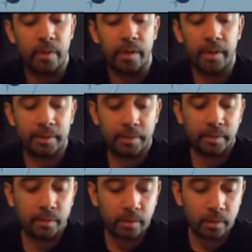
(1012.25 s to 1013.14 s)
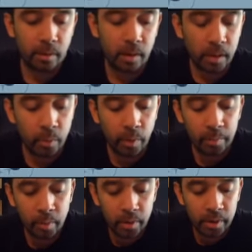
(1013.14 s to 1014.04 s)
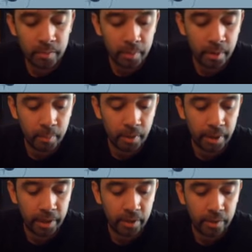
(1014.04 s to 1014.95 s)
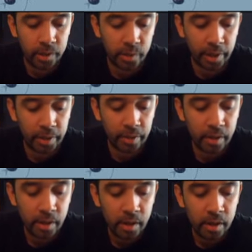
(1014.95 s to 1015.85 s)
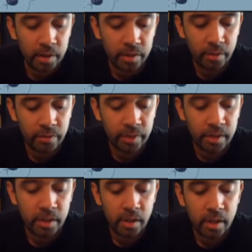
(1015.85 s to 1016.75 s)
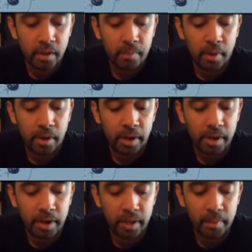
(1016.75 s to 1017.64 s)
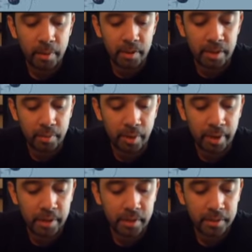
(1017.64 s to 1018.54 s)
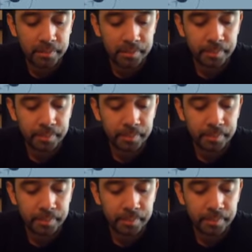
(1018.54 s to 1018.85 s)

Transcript: Okay. And one more, number 8, called trailer, service, parking, and emergency brakes.